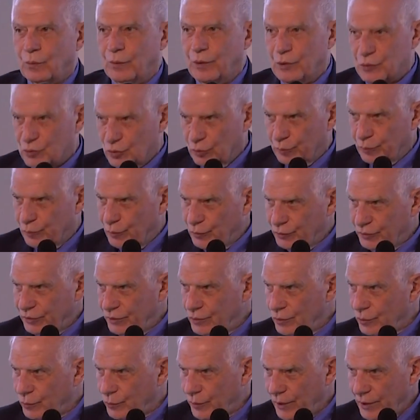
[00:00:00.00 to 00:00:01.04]
We
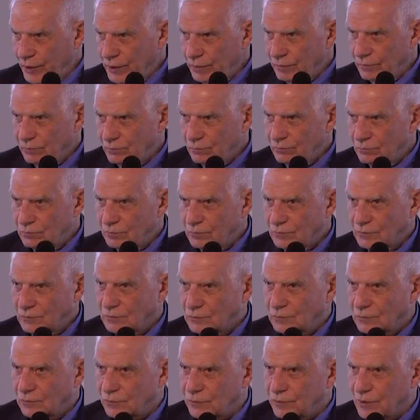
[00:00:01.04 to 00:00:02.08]
supported Ukraine.
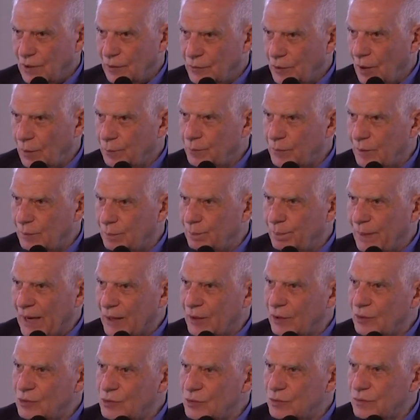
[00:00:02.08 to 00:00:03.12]
We adopted
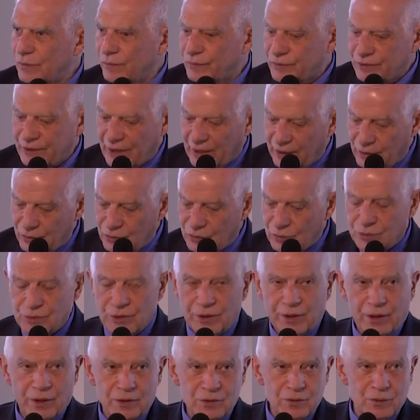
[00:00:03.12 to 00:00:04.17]
packages of sanctions
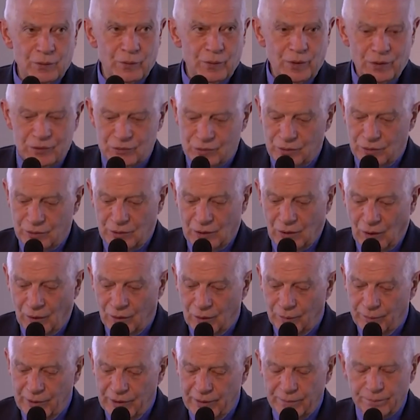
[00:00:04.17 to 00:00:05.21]
against the Russian
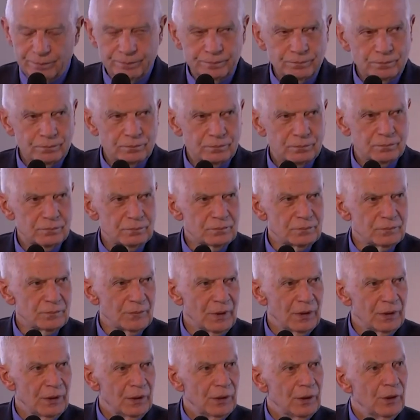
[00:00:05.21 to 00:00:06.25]
economy.
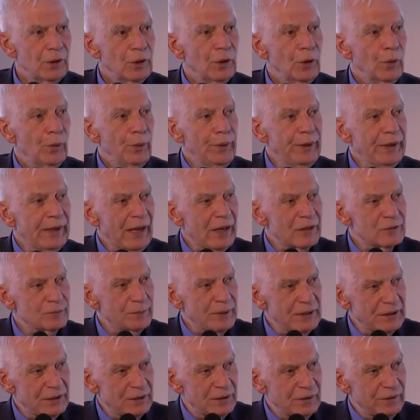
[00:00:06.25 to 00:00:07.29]
We have
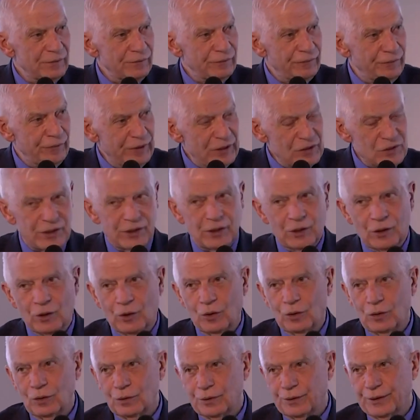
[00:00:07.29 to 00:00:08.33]
been freezing
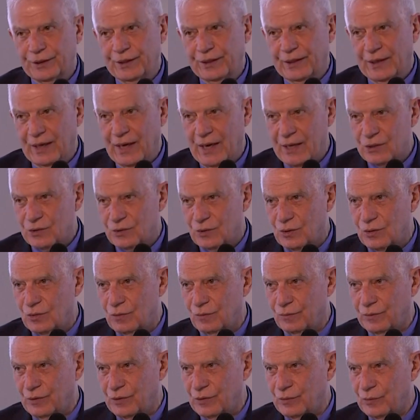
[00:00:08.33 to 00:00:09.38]
all the assets
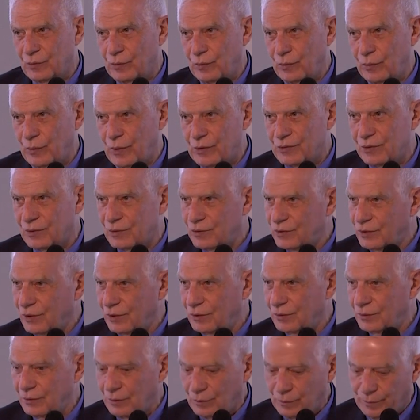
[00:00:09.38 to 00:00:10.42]
of the Russian
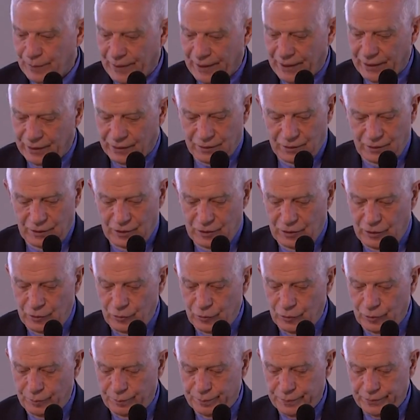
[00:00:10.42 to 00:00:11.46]
Central Bank in
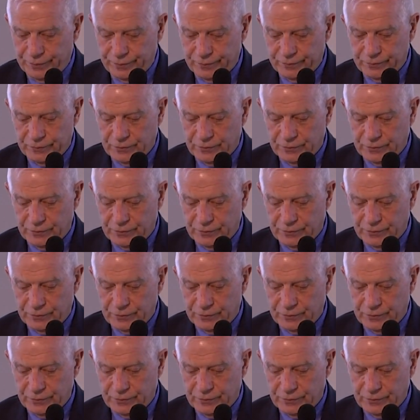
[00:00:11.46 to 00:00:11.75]
Europe.